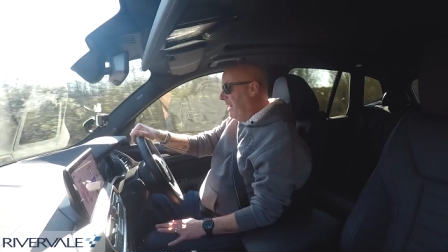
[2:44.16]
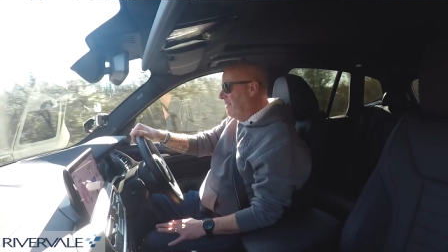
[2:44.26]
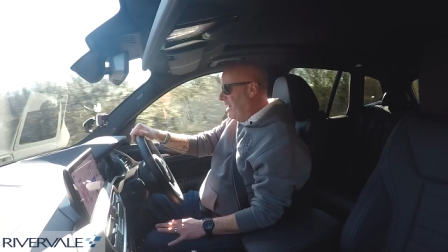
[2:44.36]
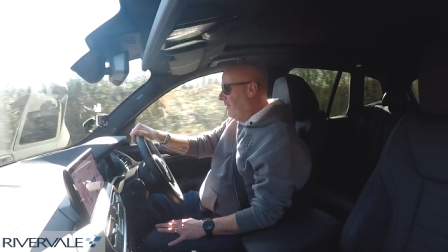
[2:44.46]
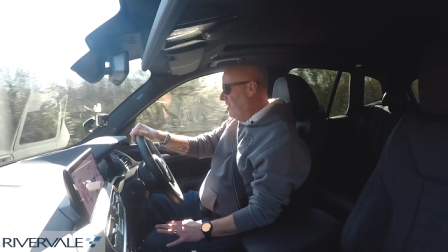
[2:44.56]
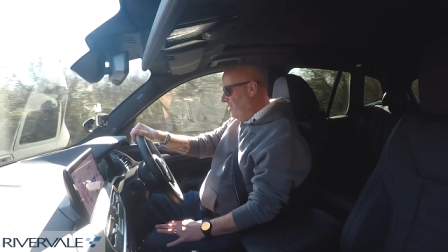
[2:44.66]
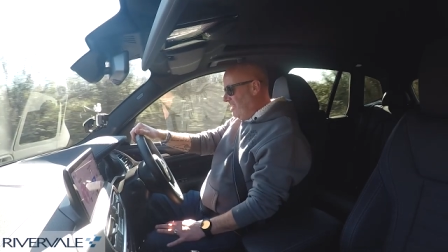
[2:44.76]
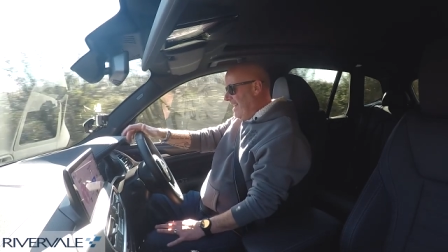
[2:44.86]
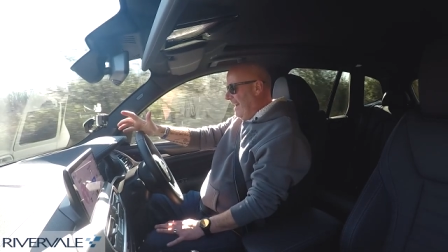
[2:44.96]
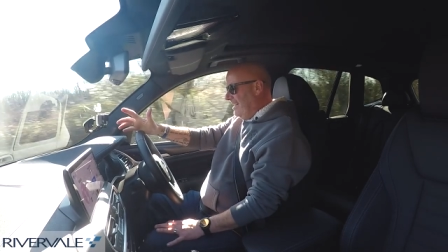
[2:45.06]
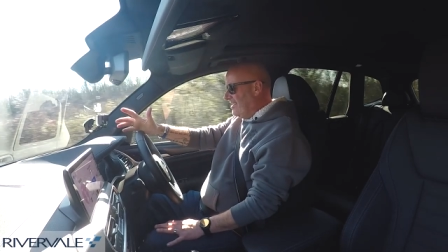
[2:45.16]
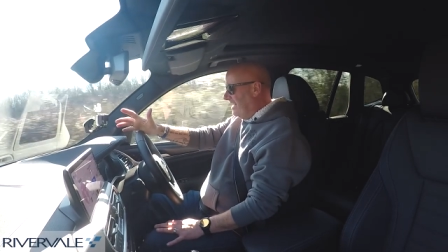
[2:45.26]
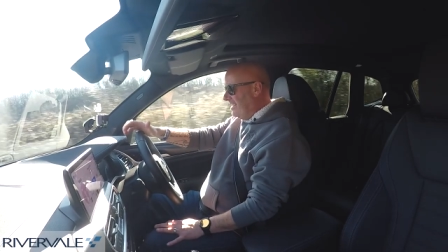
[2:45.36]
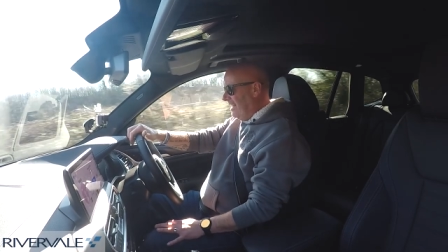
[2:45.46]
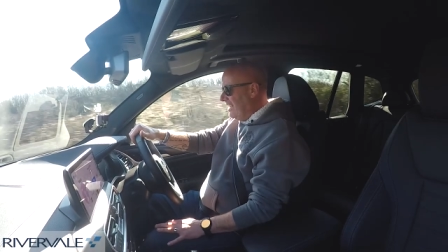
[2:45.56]
BMWs. And yeah, this
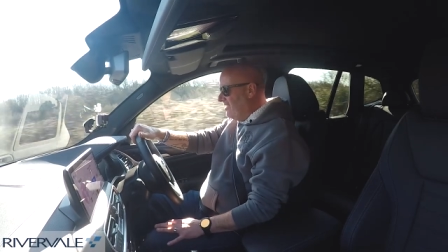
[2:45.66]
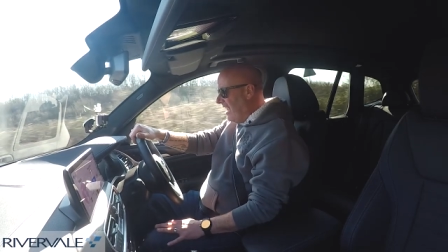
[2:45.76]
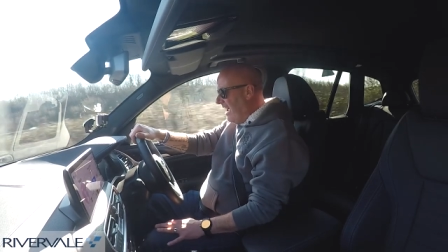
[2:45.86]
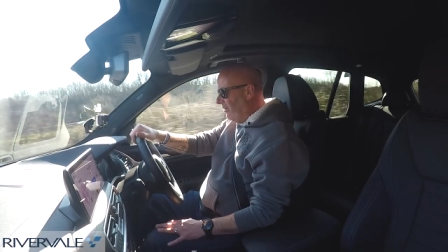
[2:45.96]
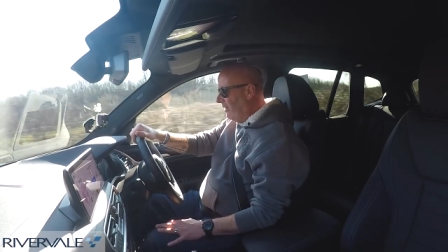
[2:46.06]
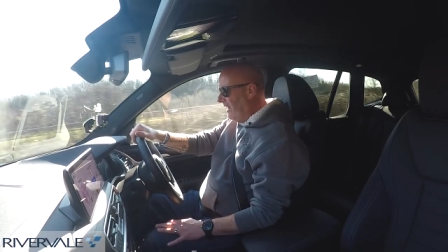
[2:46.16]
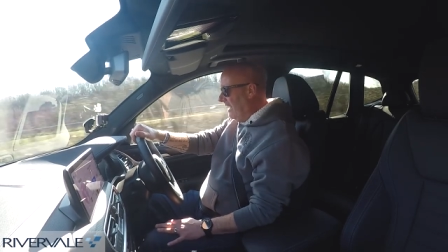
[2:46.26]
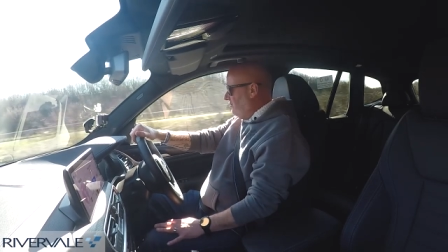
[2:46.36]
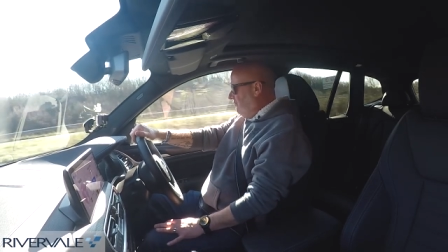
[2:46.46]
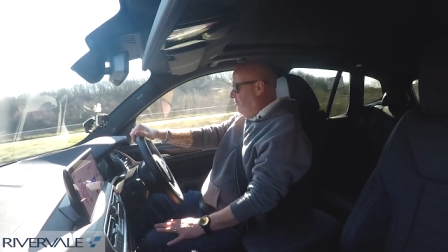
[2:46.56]
doesn't let you down. It's